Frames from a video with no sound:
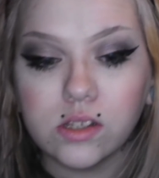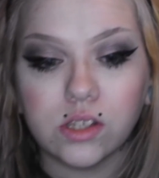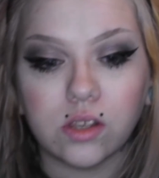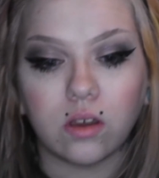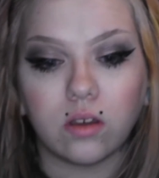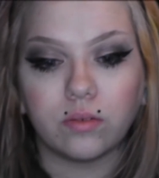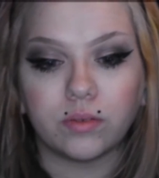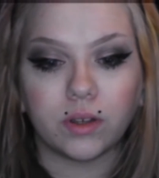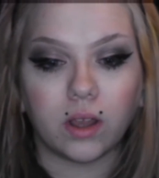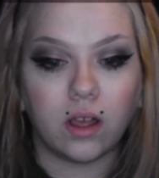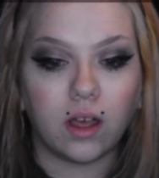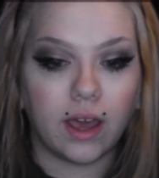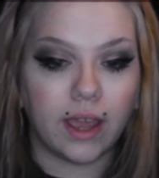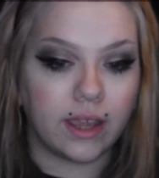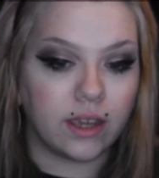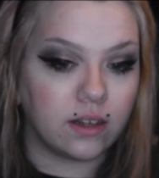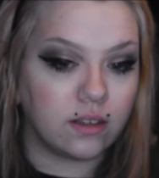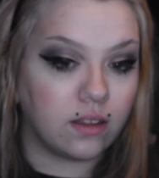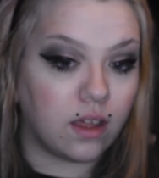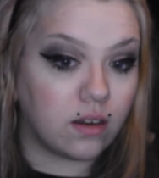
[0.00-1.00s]
So overall,
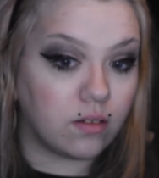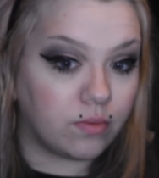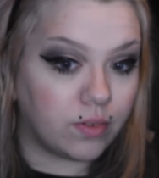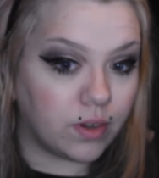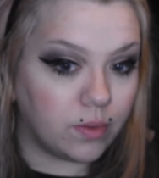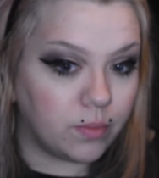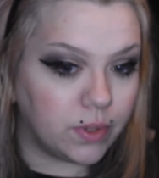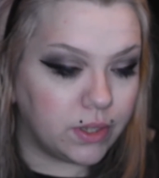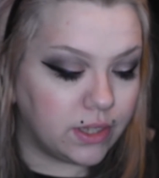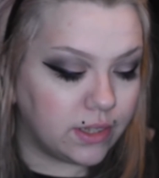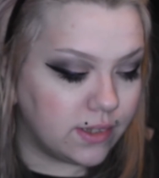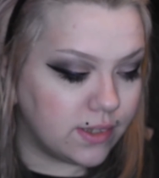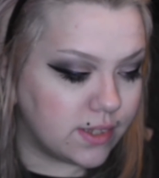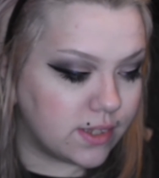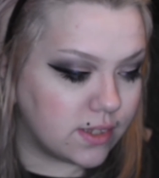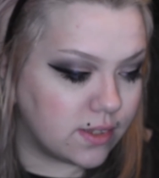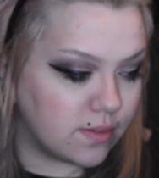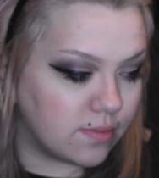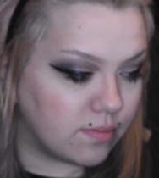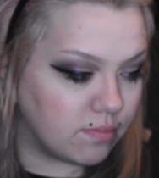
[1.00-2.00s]
I had a lot of fun with
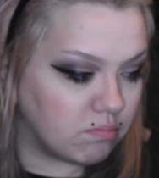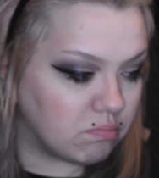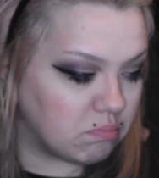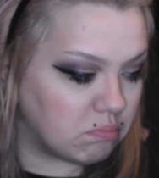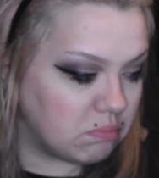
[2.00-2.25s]
this.